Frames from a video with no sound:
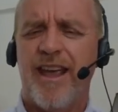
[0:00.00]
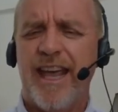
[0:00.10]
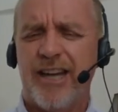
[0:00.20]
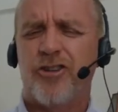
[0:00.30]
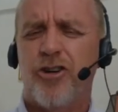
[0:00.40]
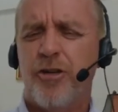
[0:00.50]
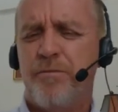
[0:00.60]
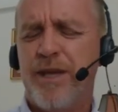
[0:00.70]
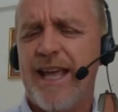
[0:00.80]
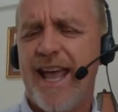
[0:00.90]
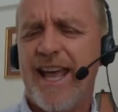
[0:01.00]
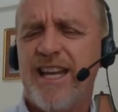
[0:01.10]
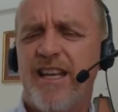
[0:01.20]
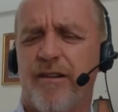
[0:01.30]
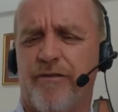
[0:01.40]
It could be
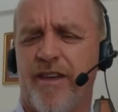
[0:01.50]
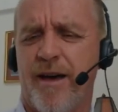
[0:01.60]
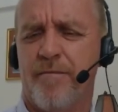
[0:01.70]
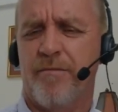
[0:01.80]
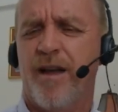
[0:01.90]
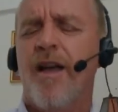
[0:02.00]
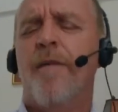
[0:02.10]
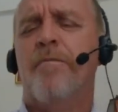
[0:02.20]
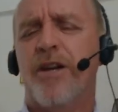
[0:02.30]
any of them,